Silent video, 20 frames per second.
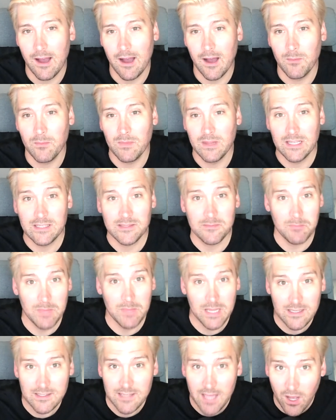It's
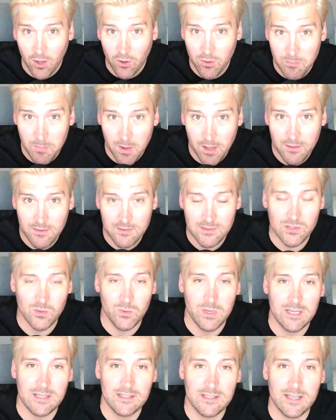Men's Health Month, so
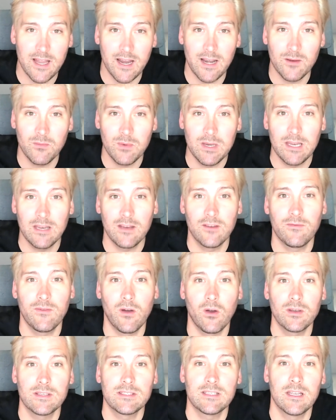we decided we need to
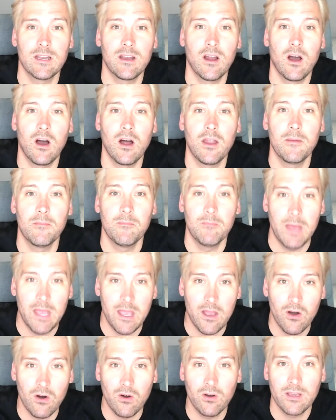focus in on
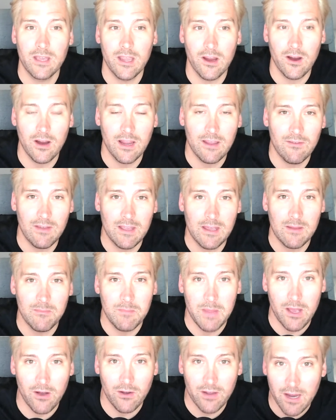male caregiving and
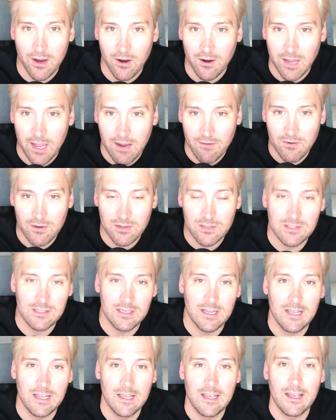male caregivers,
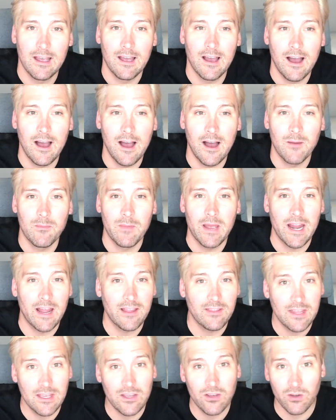and I
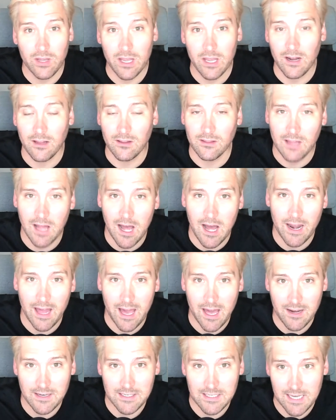think you'll get a lot
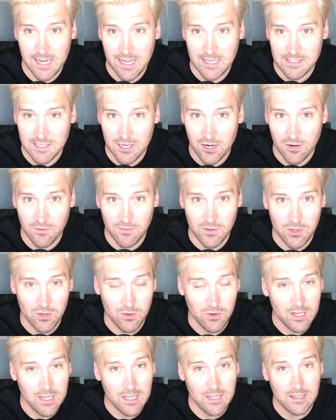out of today's interview.
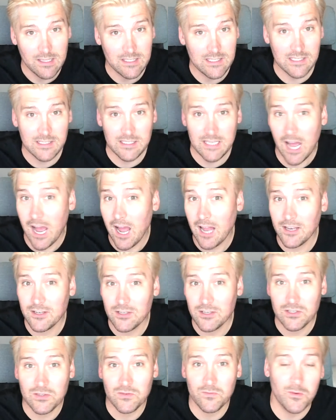This is not
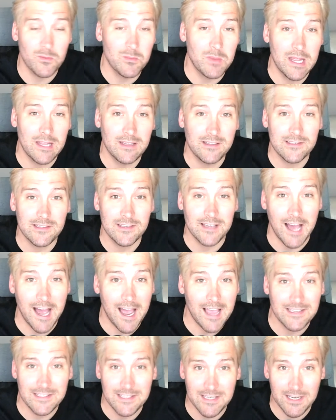just for men's
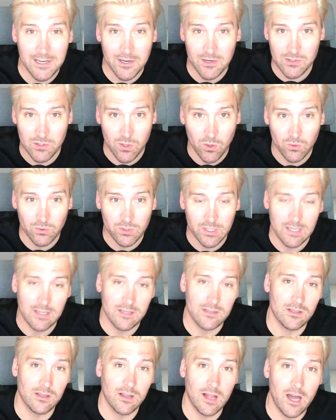eyes and ears only.
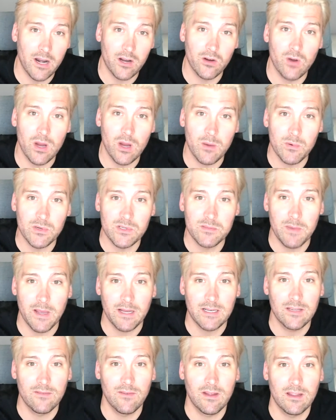There's a lot of great
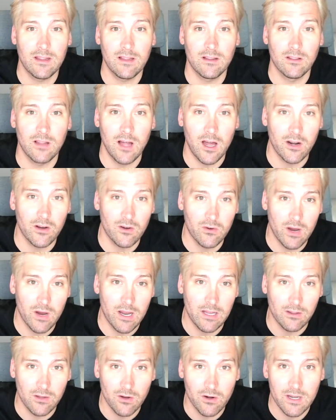perspective, I think a lot of great
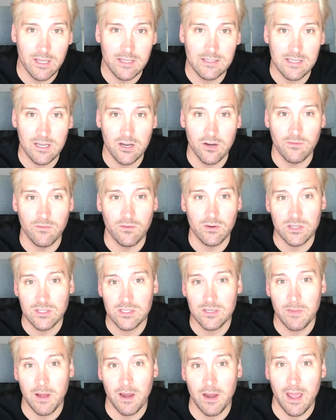learnings here for
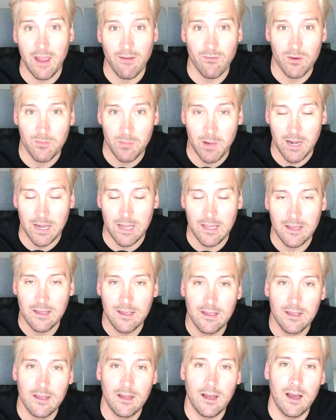just about everybody
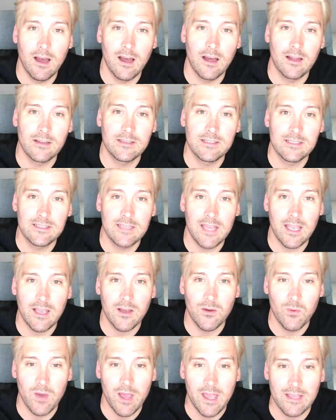to take
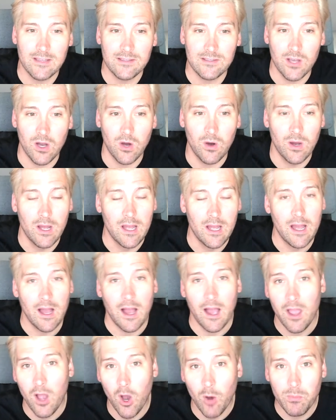away. So I
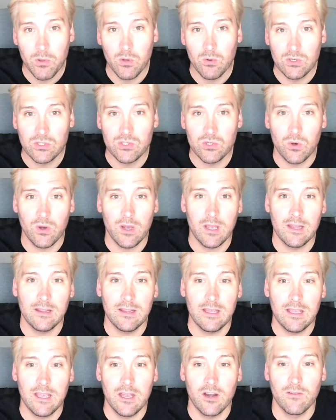hope you enjoy
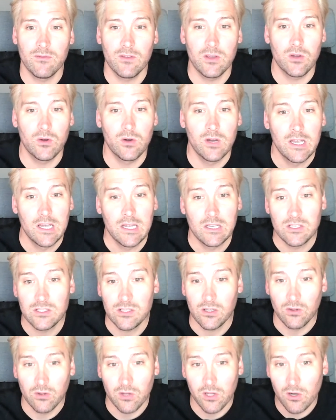the interview. Just
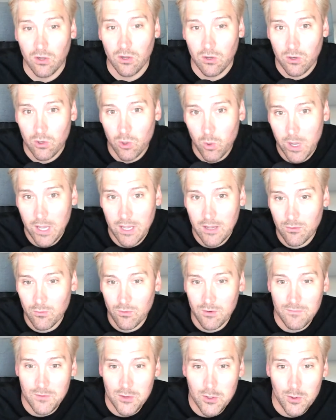a little quick
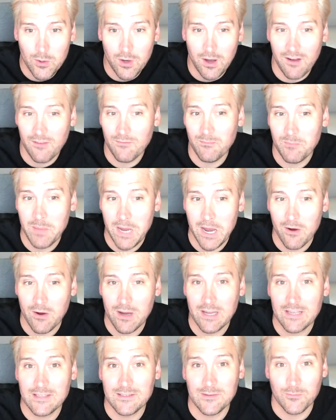review of
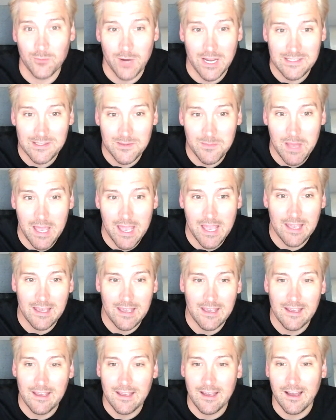Barry's resume.
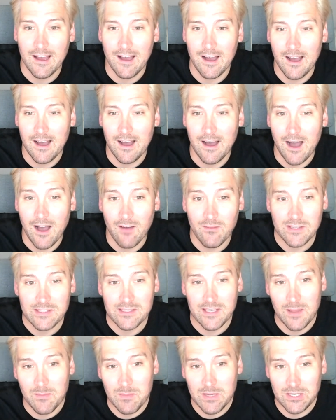
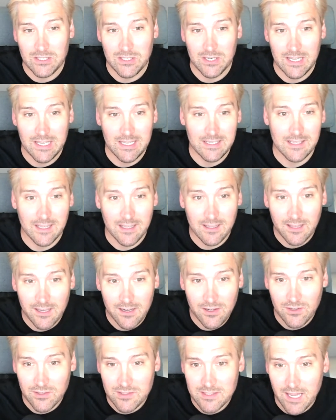Obviously, I mentioned he's a
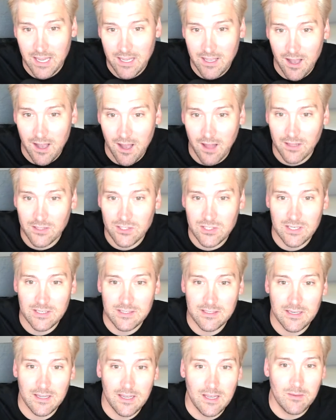clinical
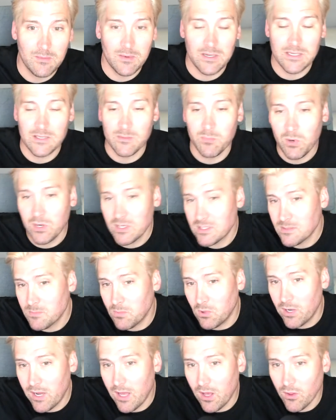psychologist, but he's a
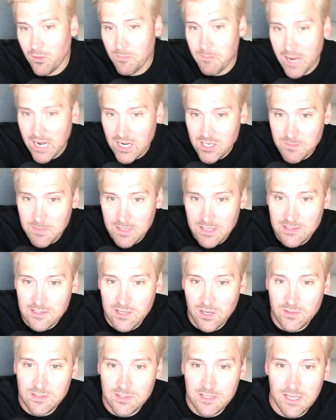principal at Health Management
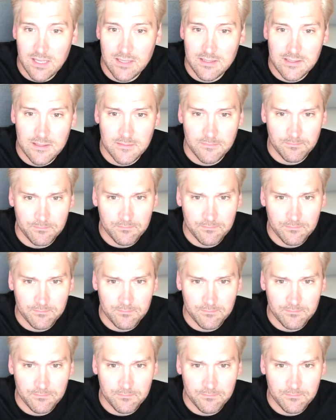Associates.